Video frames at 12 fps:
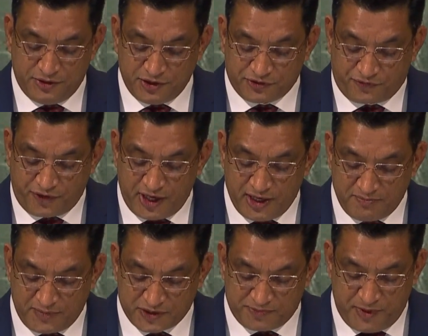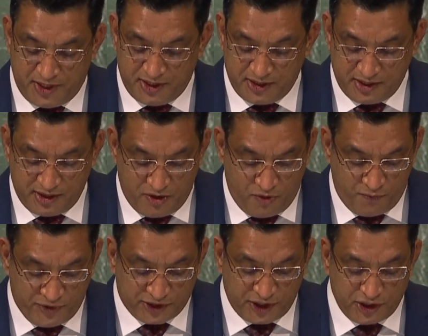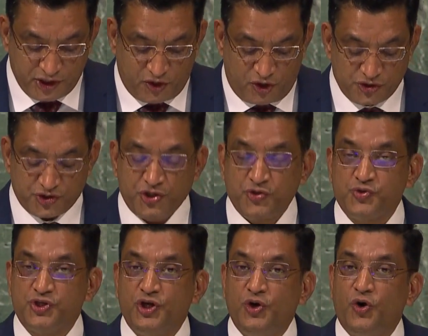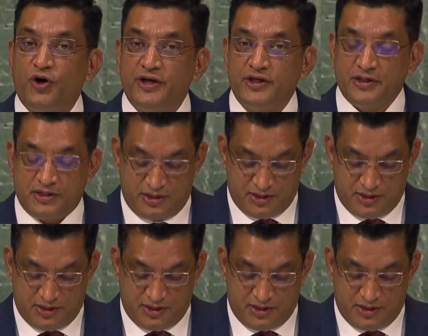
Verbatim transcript: this freedom must be within the constitutional order